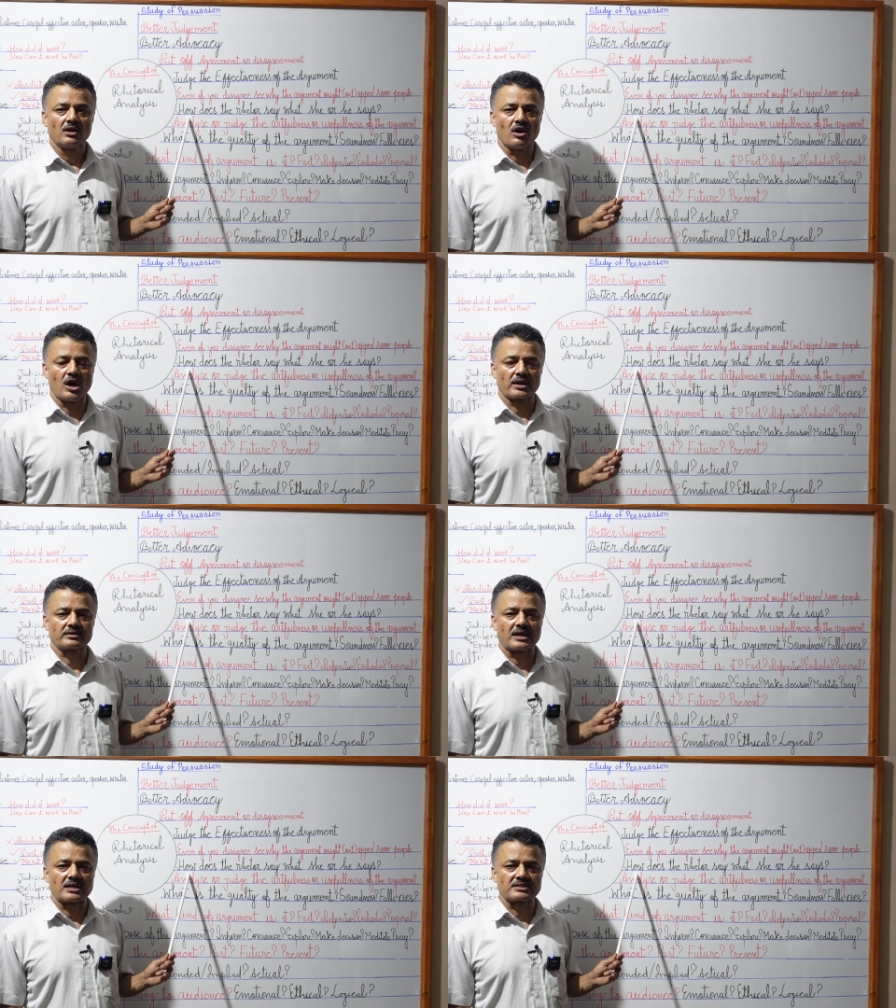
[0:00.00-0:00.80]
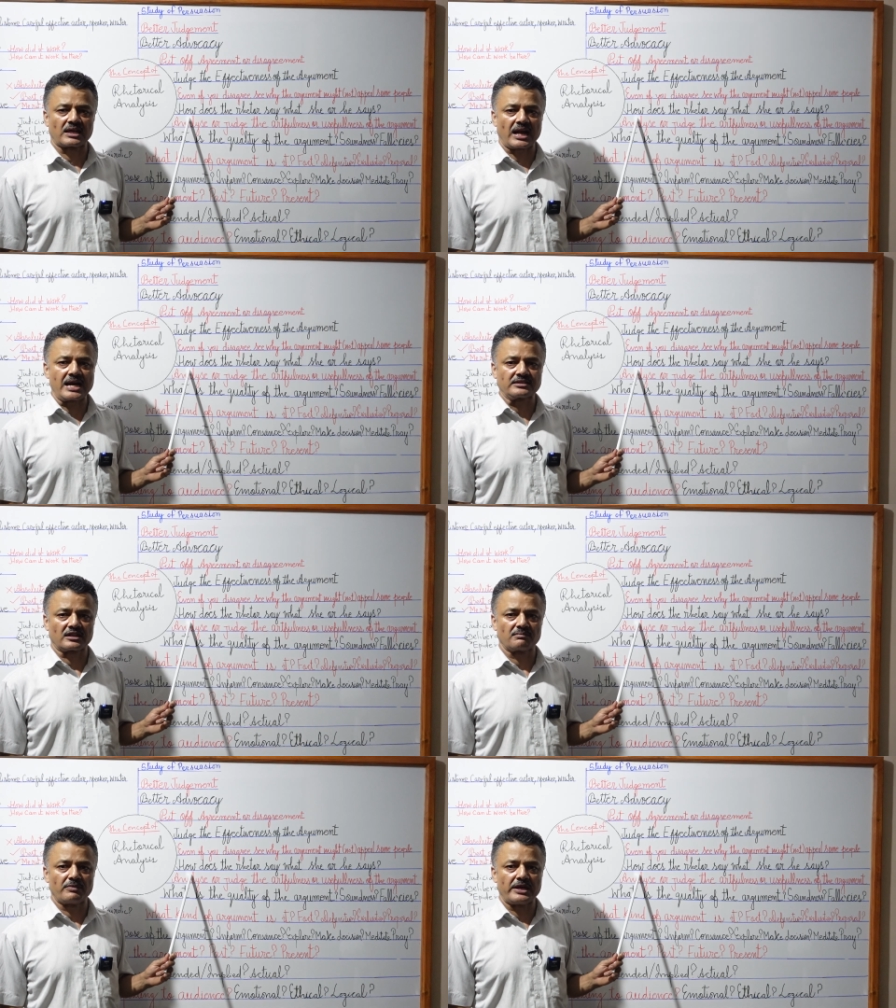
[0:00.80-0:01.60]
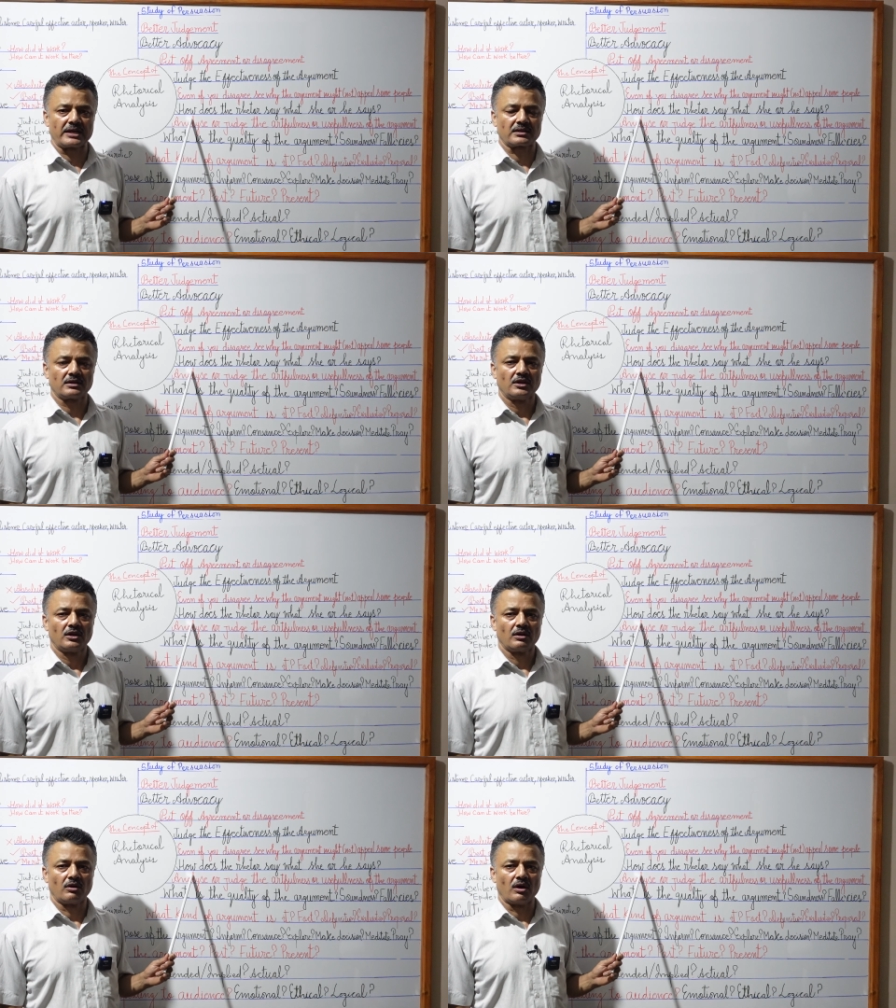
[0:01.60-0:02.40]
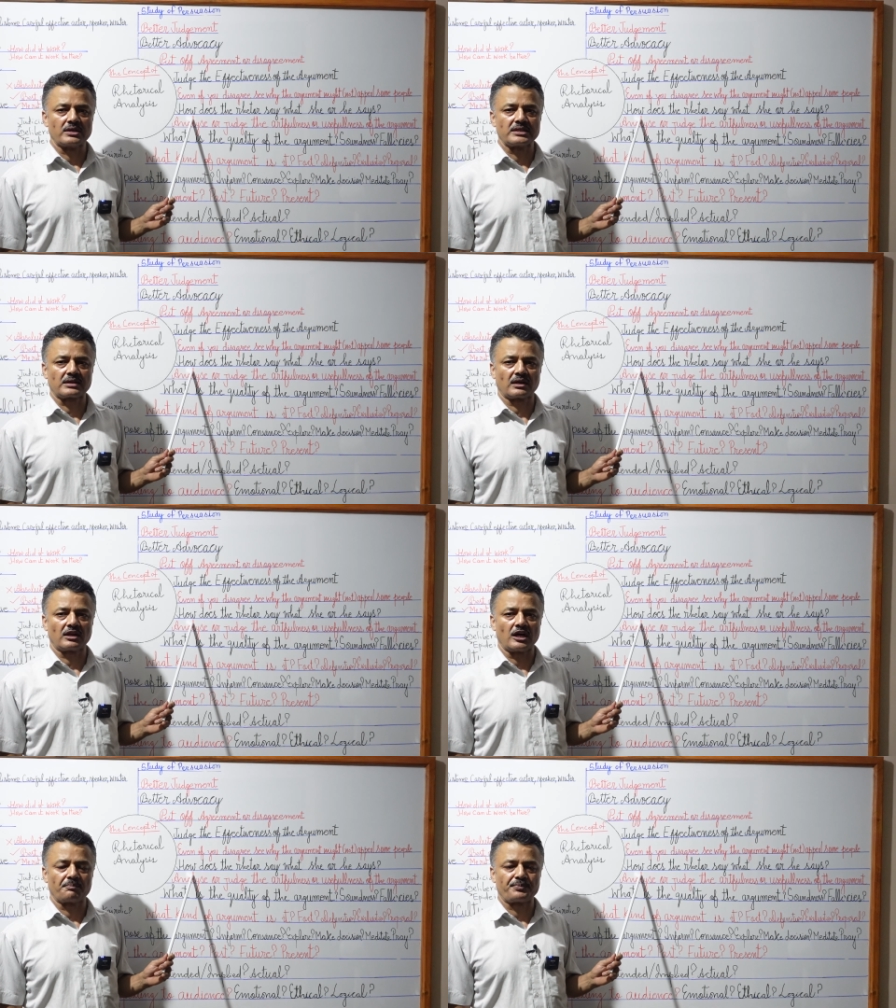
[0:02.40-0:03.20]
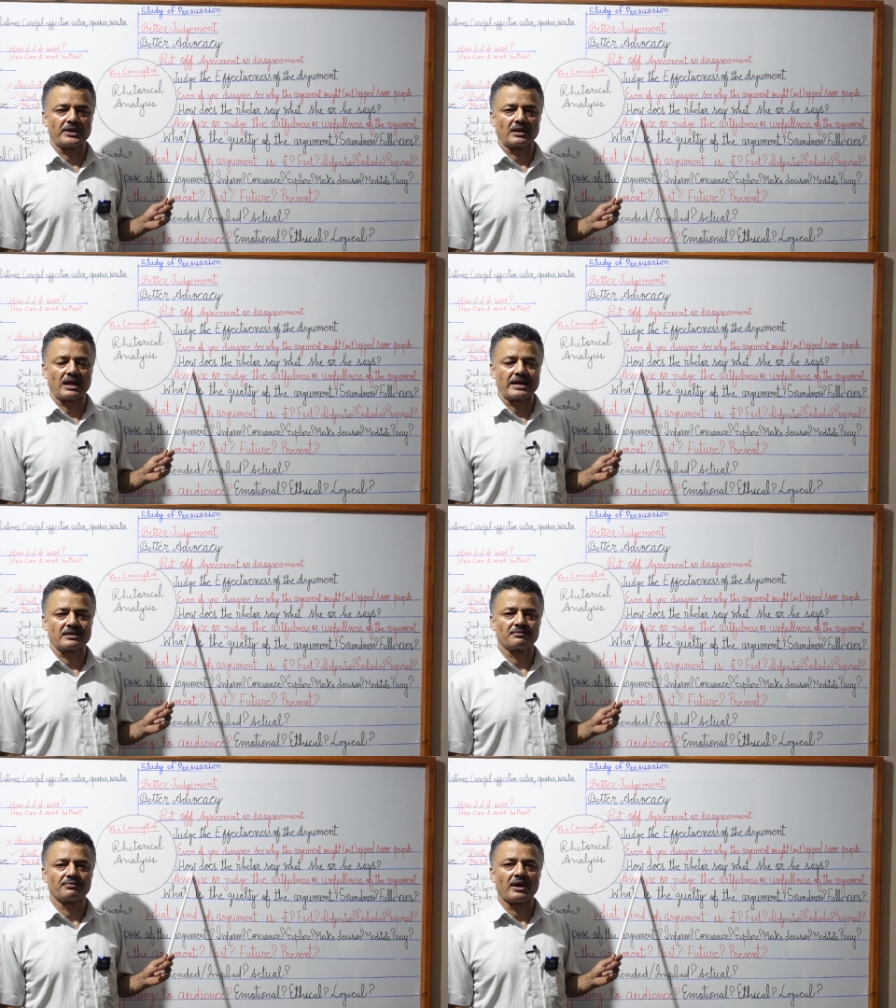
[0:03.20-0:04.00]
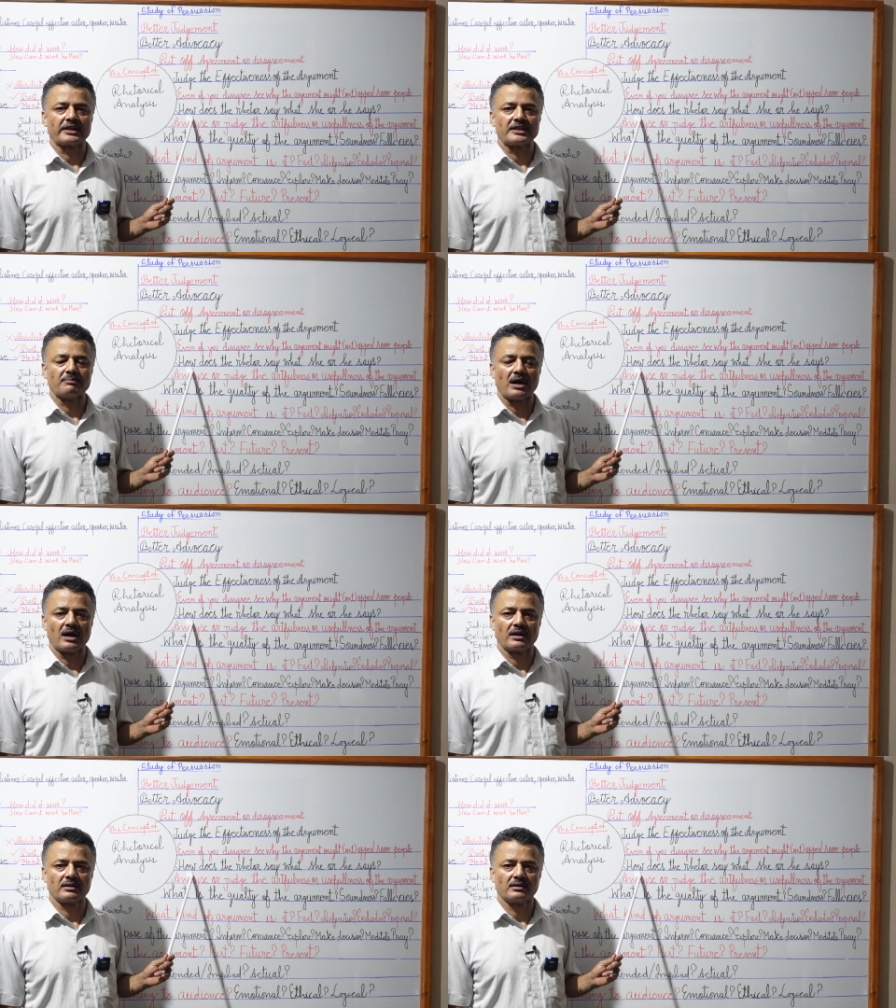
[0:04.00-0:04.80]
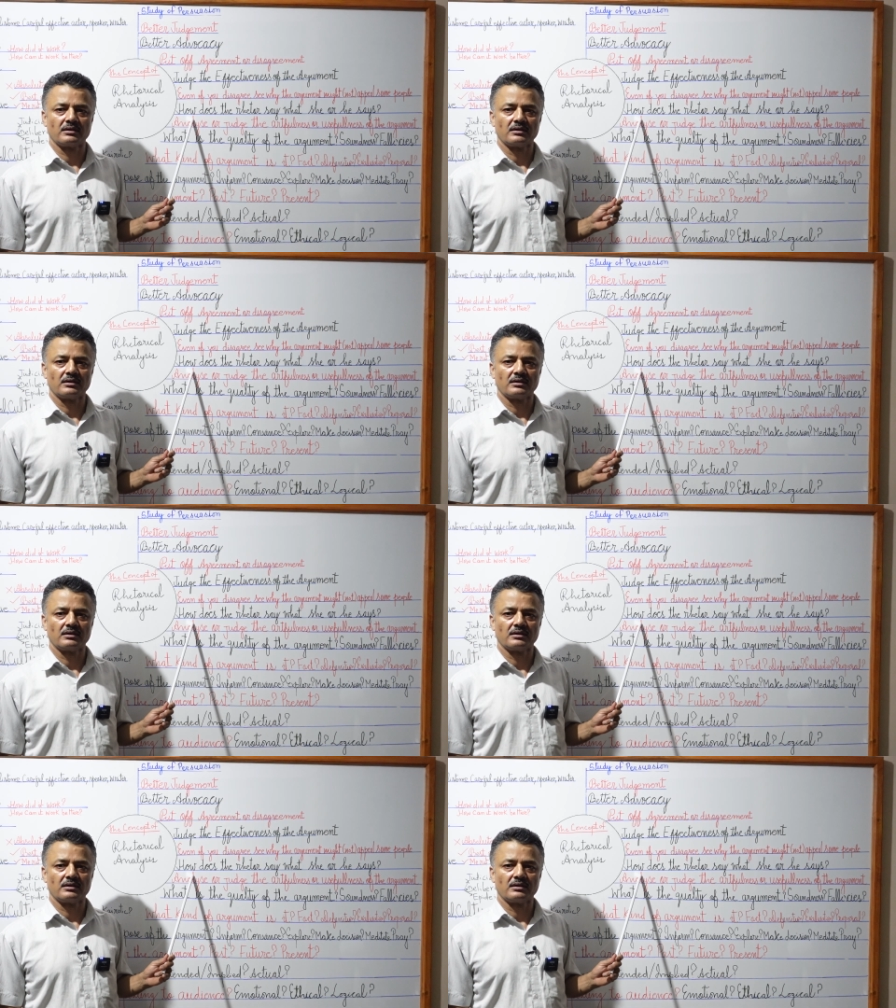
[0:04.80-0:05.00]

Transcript: Or does the writer make logical appeal like Fadiman?